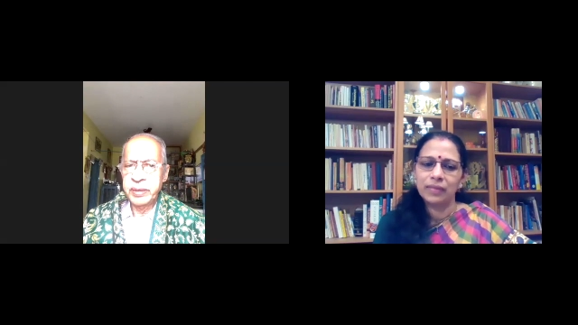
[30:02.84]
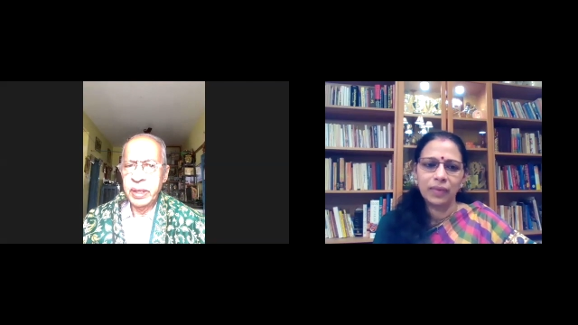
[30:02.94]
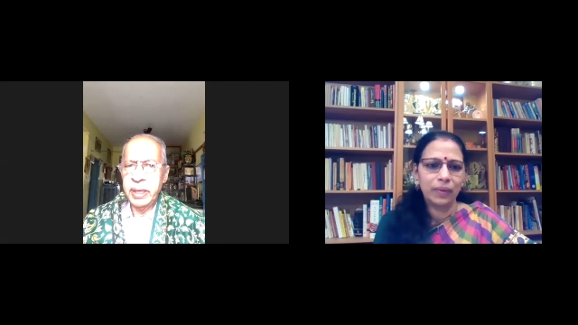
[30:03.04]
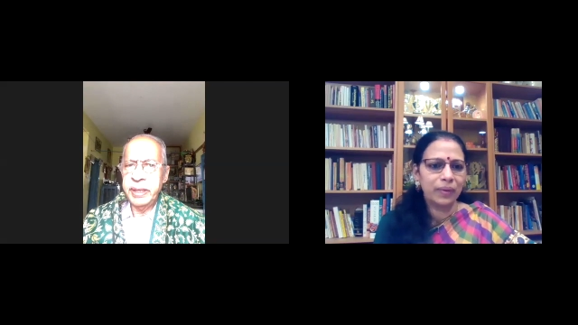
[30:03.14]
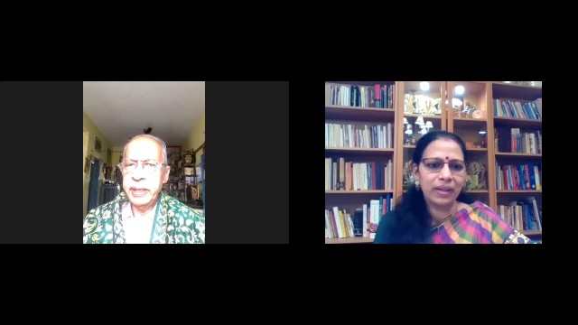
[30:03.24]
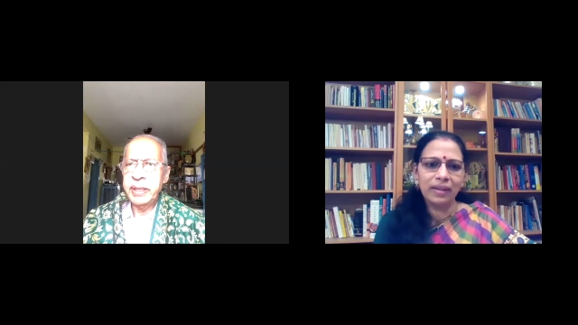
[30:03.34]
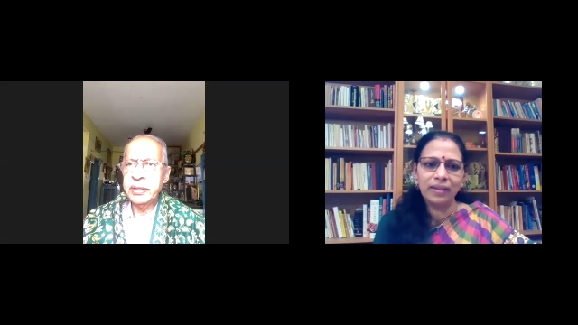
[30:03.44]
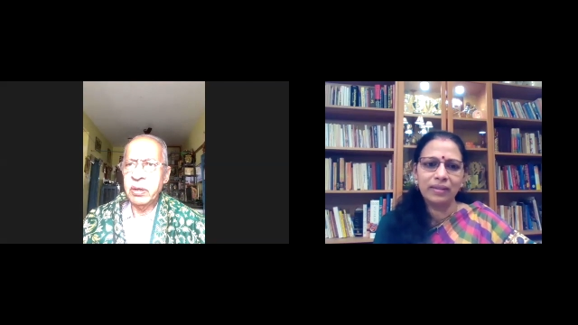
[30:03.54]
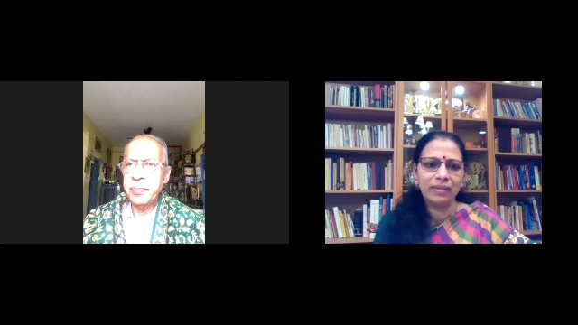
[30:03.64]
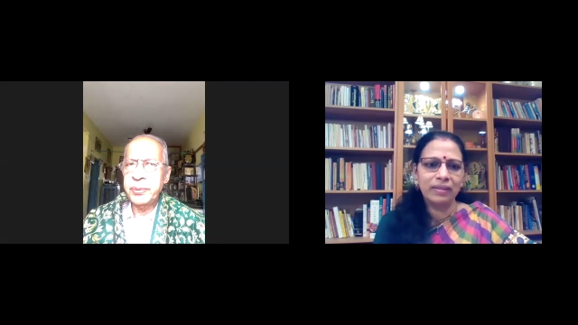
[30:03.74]
Speaker 1: and I had the
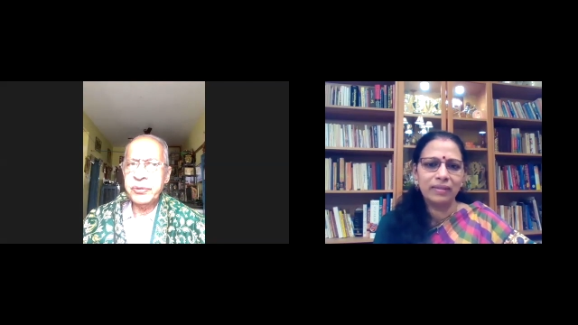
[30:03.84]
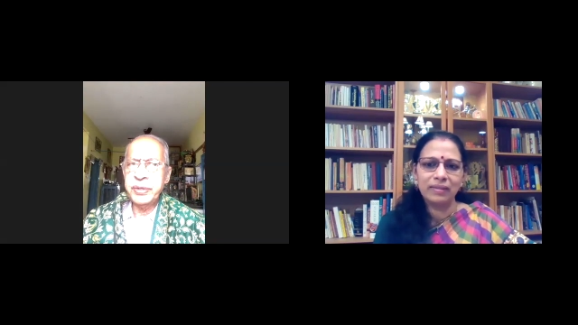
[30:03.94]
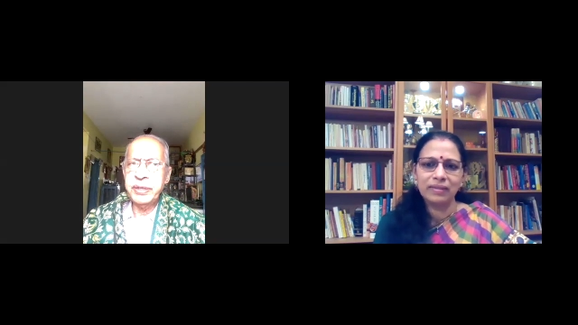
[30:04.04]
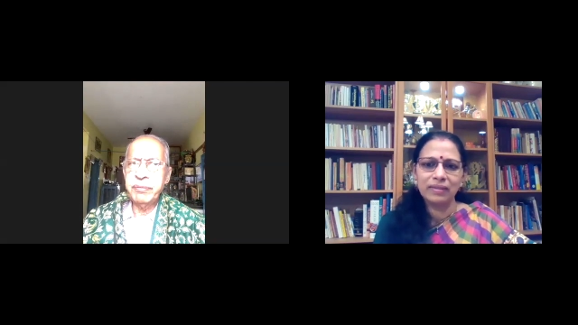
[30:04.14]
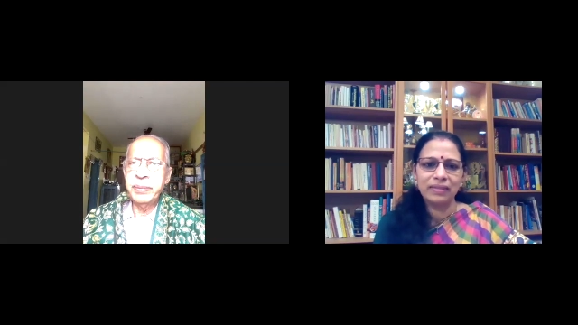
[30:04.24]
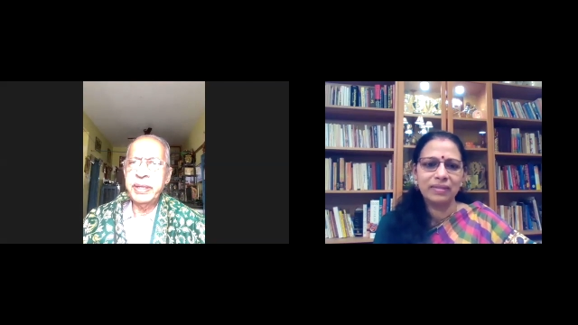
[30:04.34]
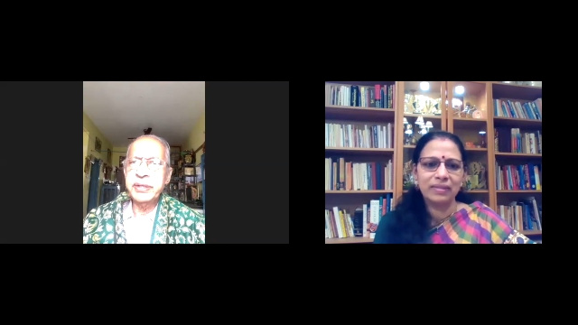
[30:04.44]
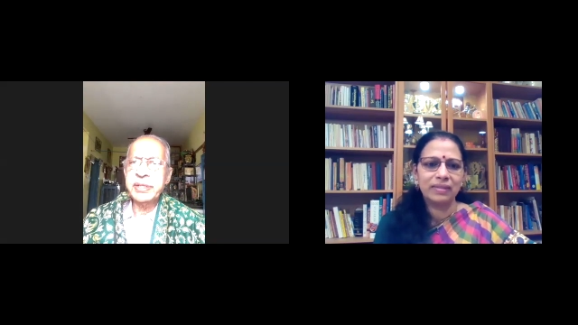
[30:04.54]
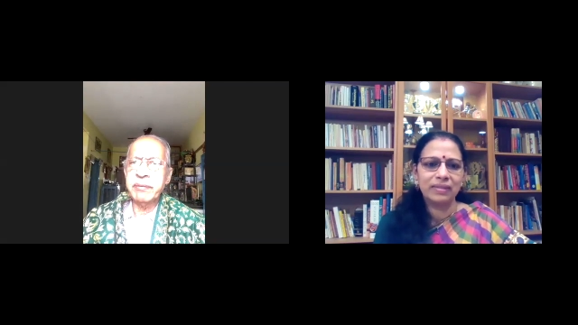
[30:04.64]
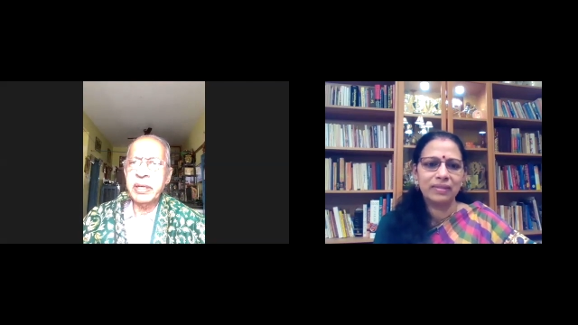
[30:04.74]
opportunity of meeting
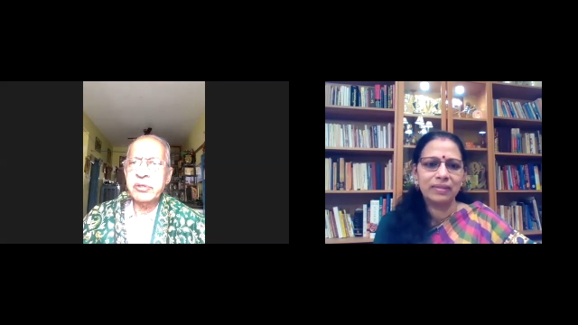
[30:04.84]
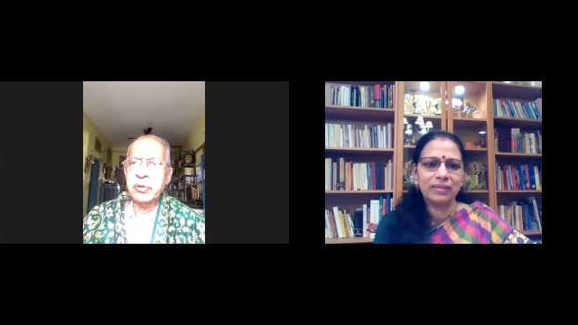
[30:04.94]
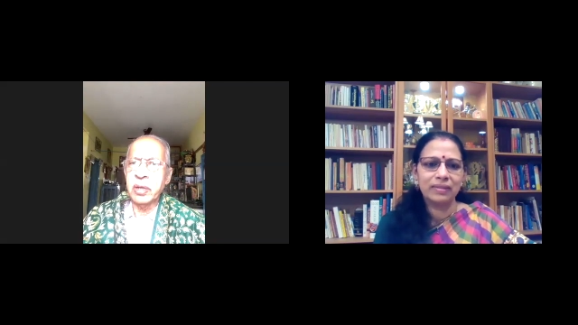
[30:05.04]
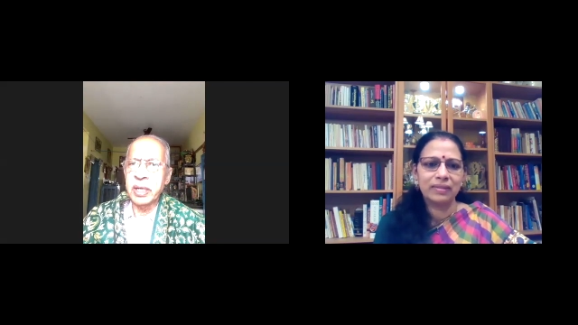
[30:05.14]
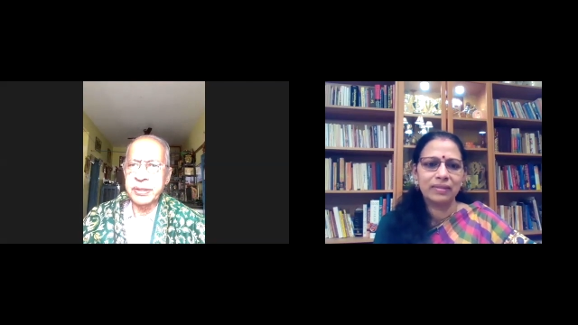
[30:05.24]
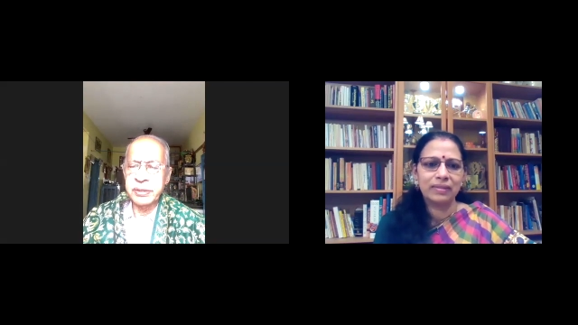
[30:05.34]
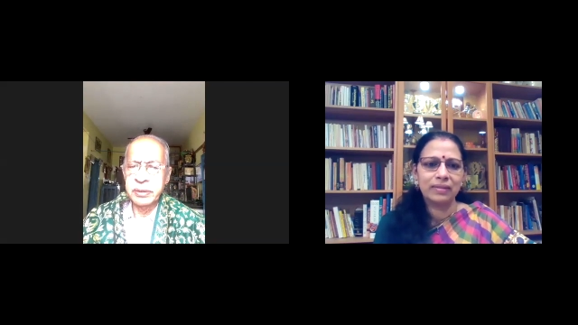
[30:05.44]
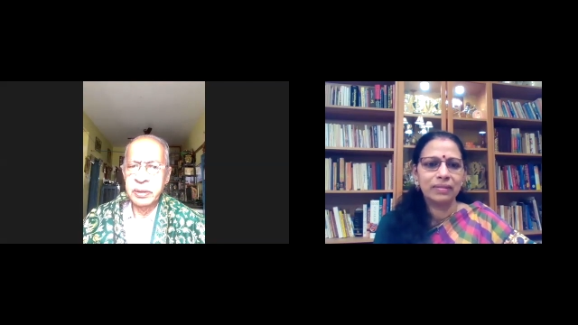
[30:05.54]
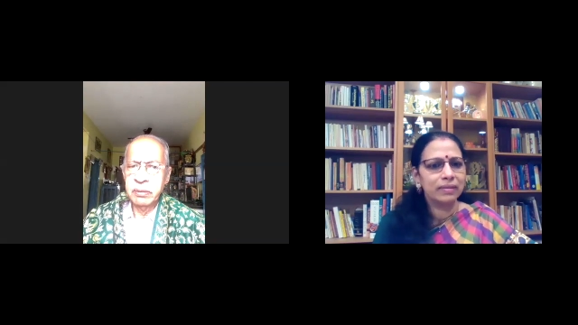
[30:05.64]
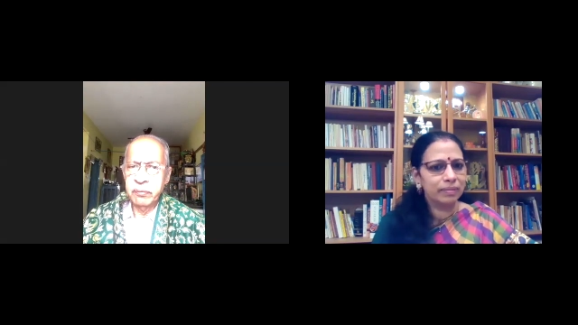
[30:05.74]
several scholars,
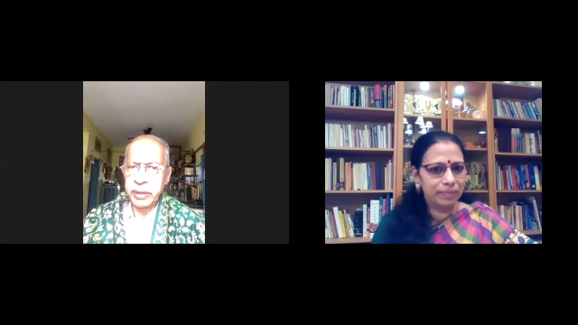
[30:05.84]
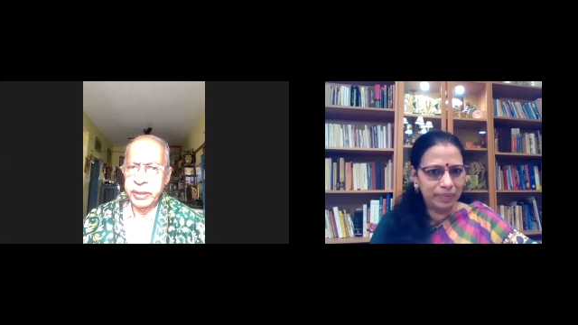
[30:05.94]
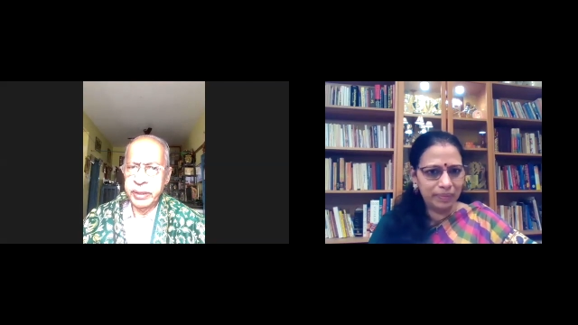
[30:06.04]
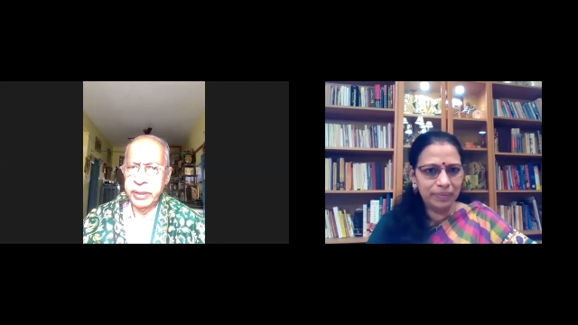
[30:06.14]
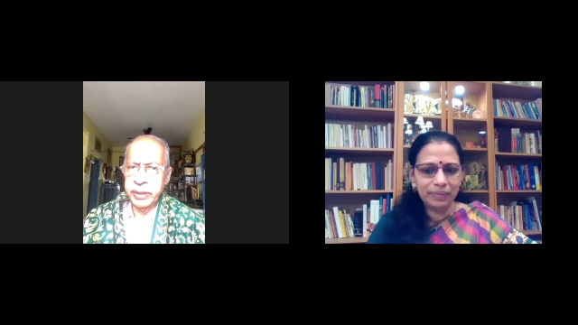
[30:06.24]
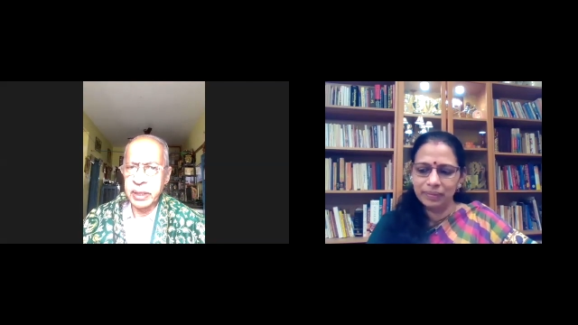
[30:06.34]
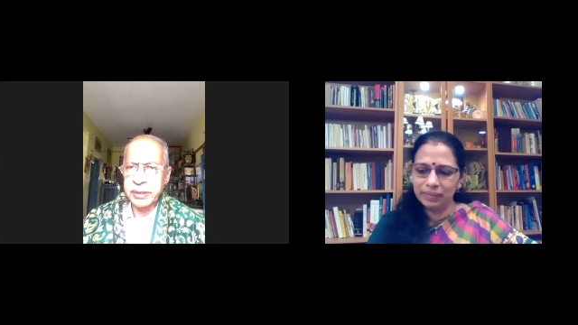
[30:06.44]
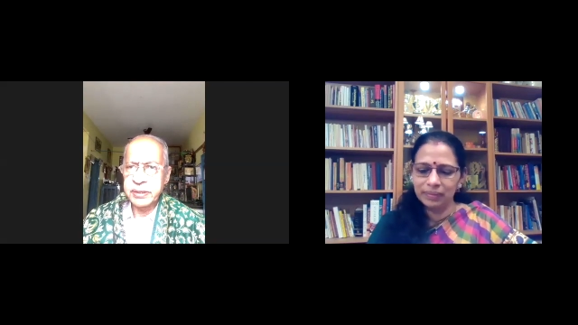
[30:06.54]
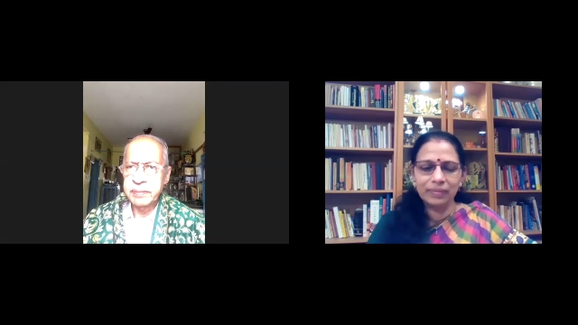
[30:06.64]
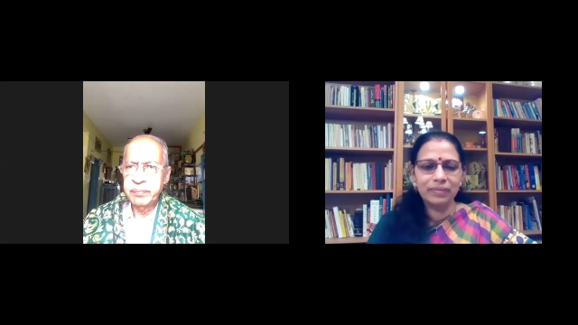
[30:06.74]
Vedic scholars.